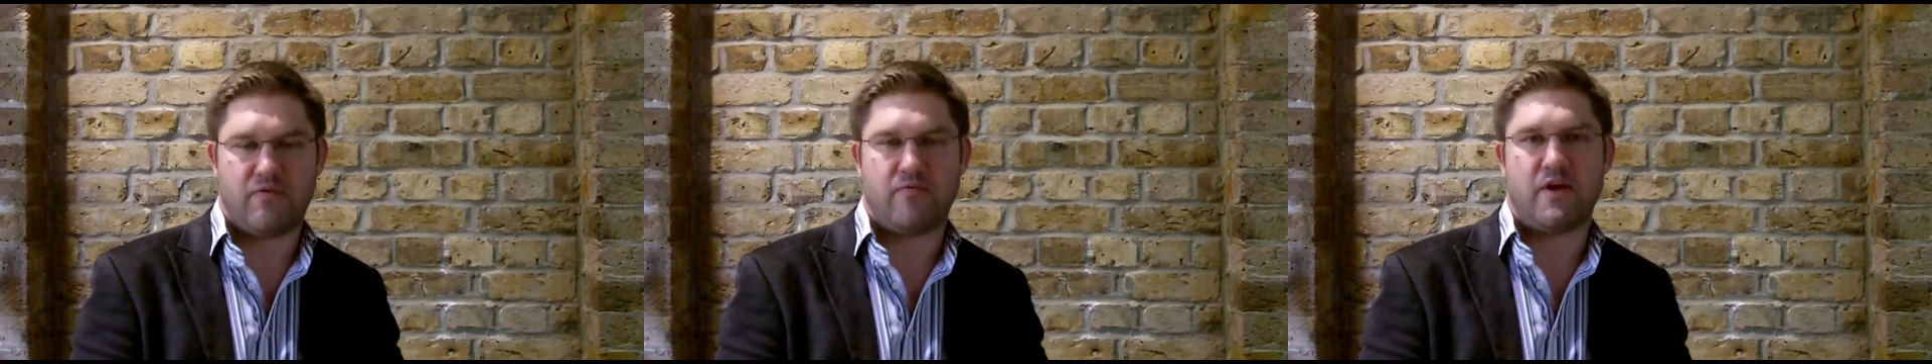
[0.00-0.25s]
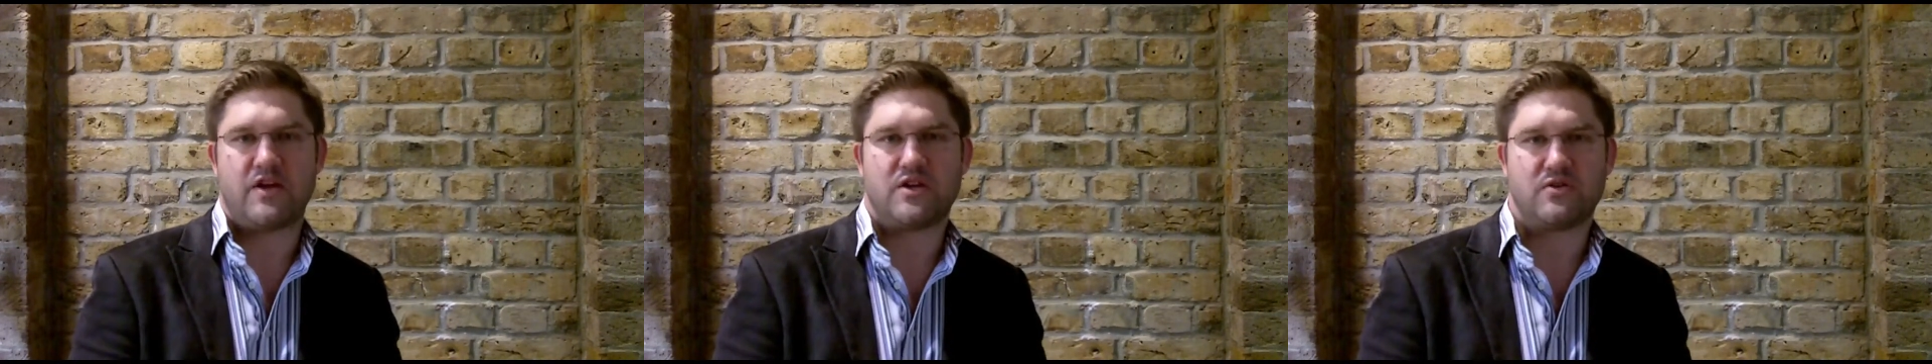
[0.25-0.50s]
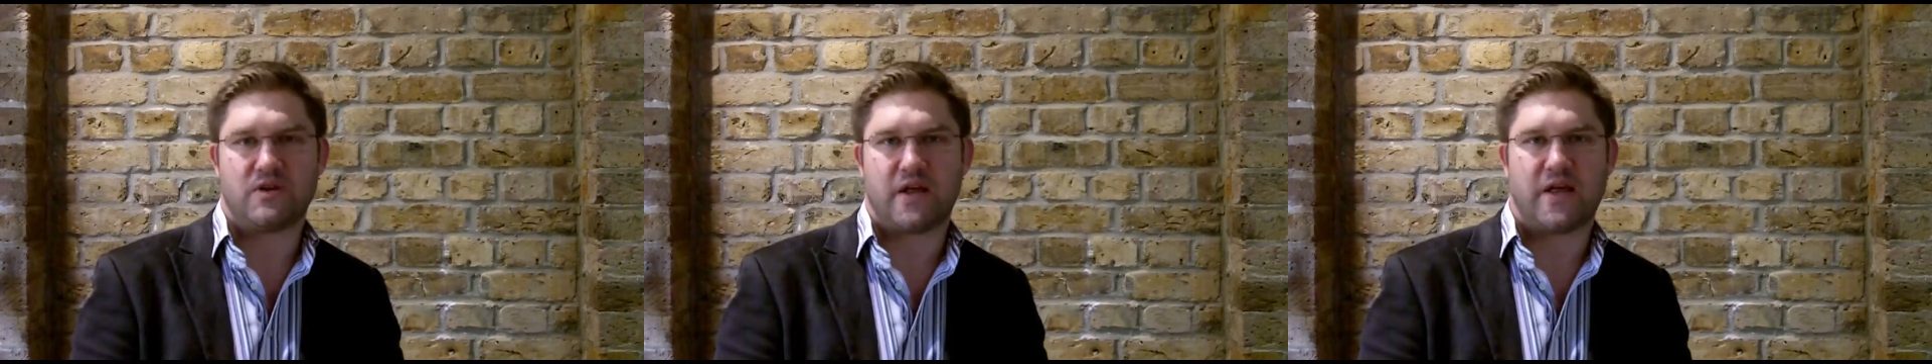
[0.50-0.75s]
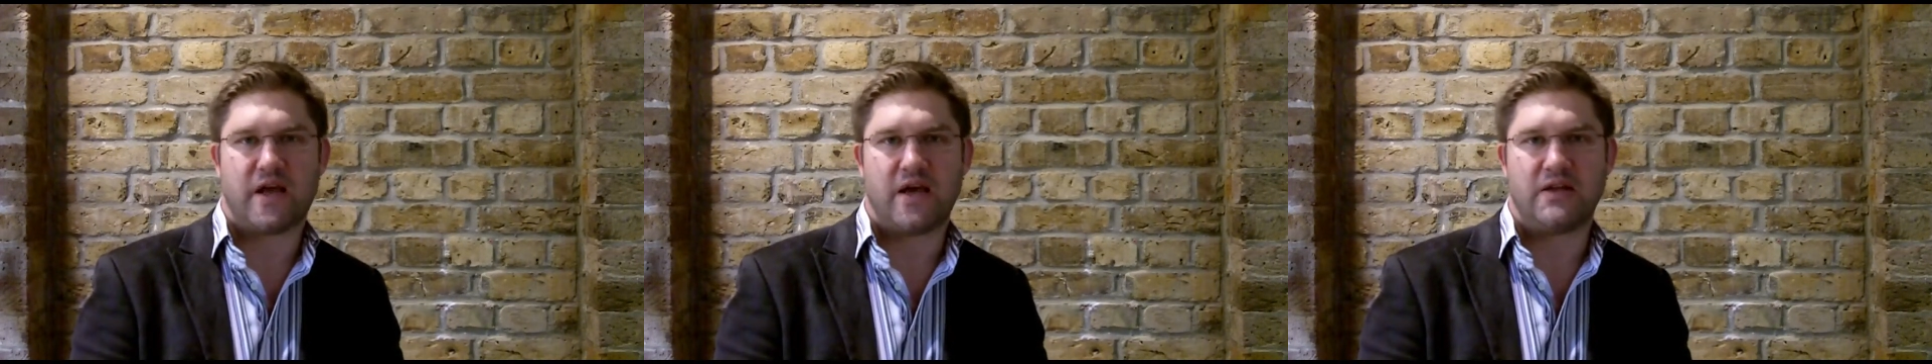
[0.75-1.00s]
information to
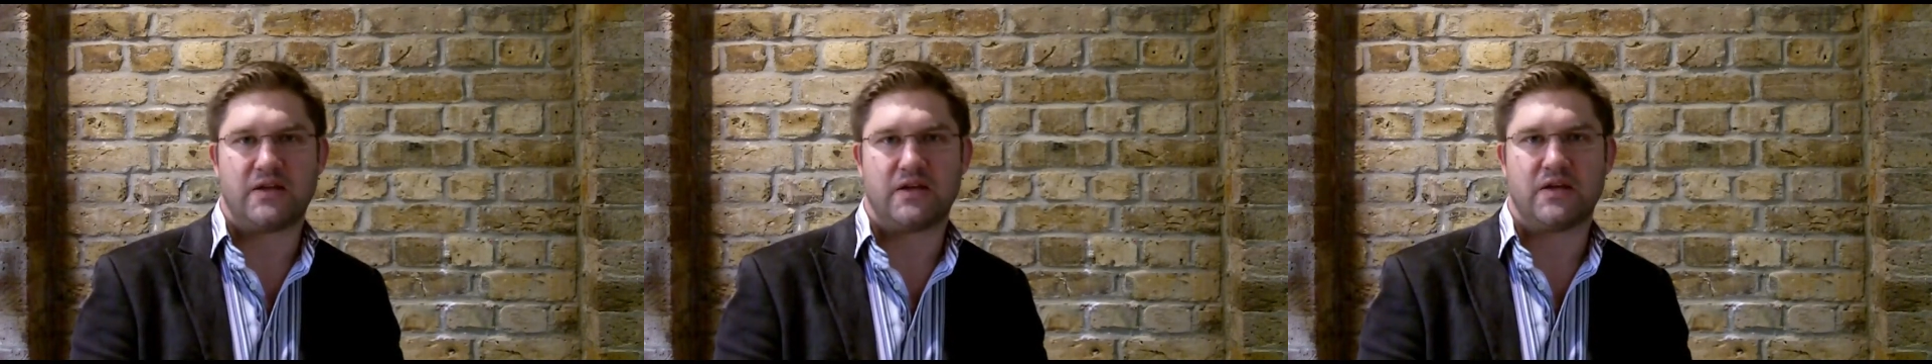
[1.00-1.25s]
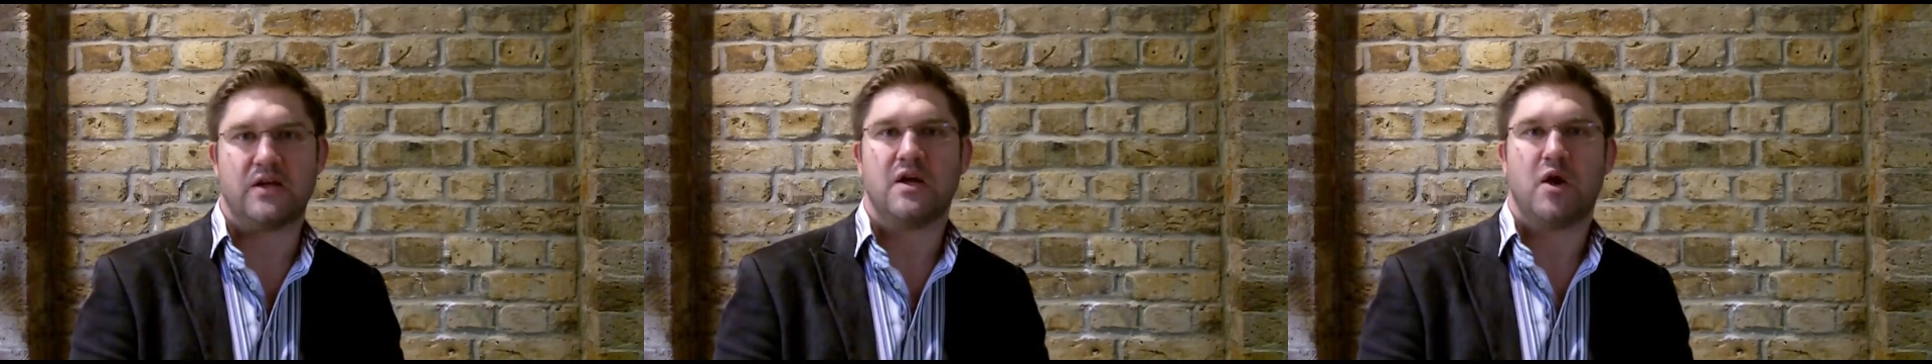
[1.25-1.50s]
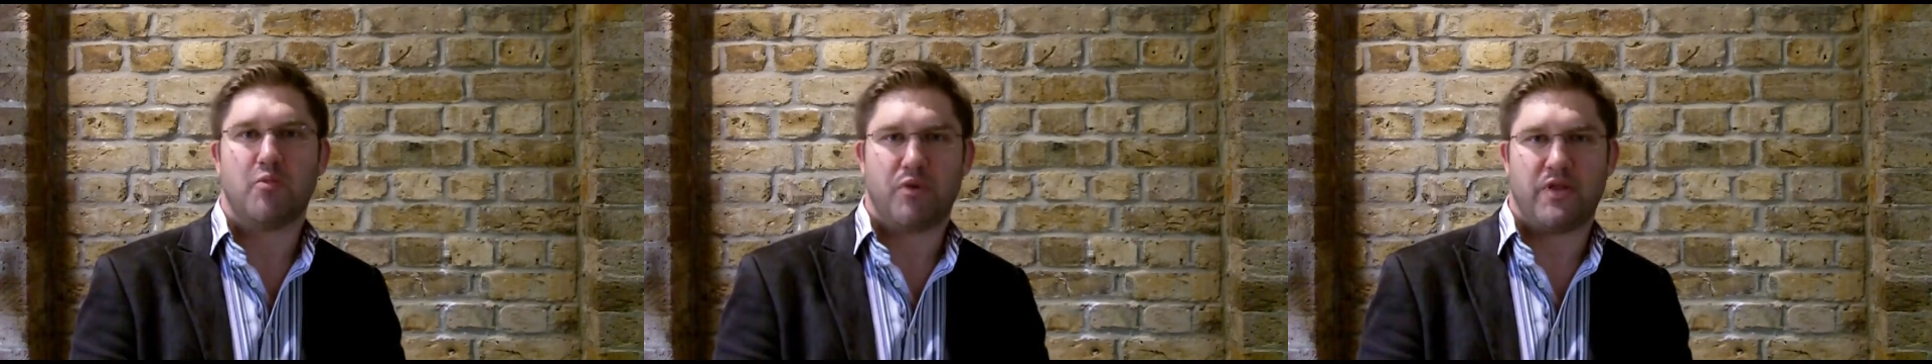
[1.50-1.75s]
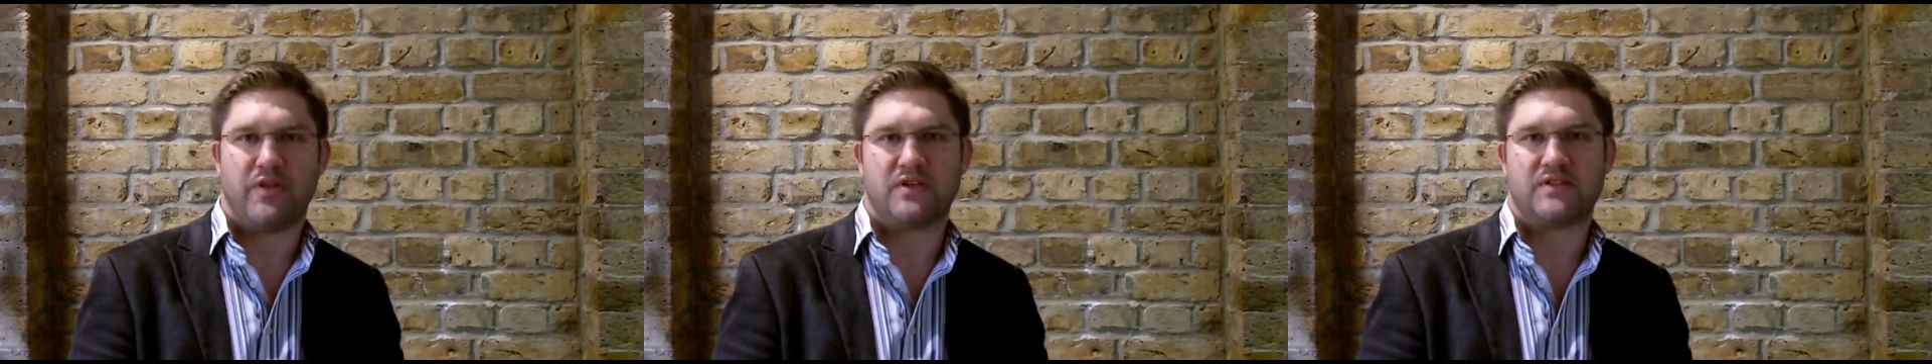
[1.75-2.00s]
an end candidate,
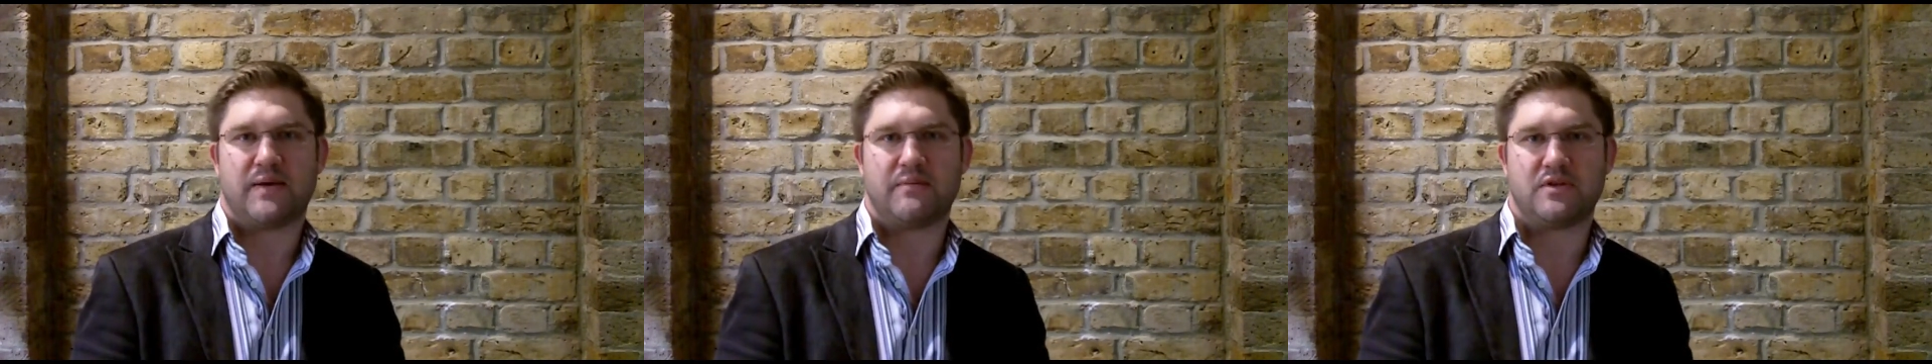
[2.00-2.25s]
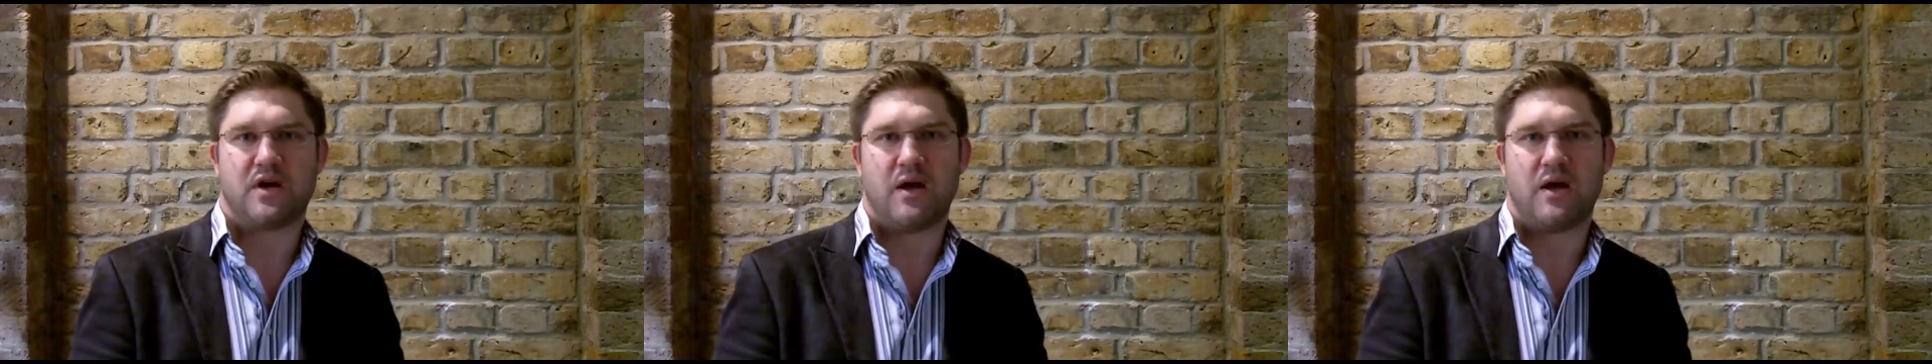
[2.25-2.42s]
but at the same